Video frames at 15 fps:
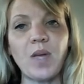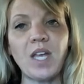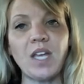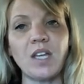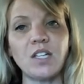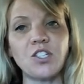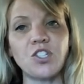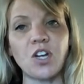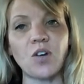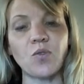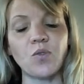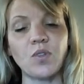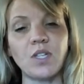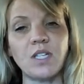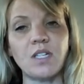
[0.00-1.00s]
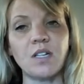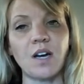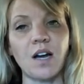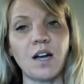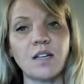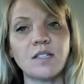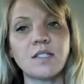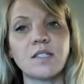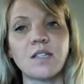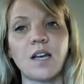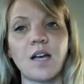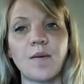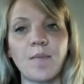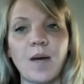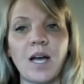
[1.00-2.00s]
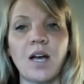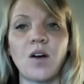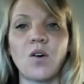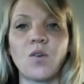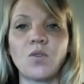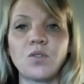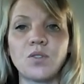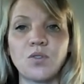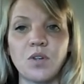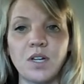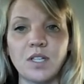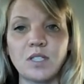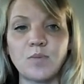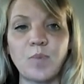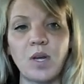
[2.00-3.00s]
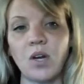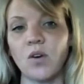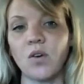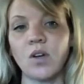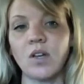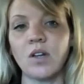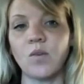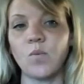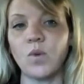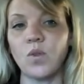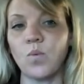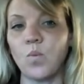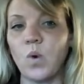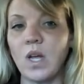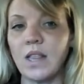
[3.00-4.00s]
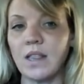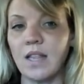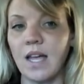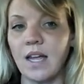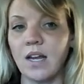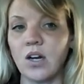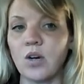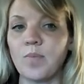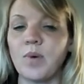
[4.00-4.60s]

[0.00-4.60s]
paint generally does come out transparent with one layer,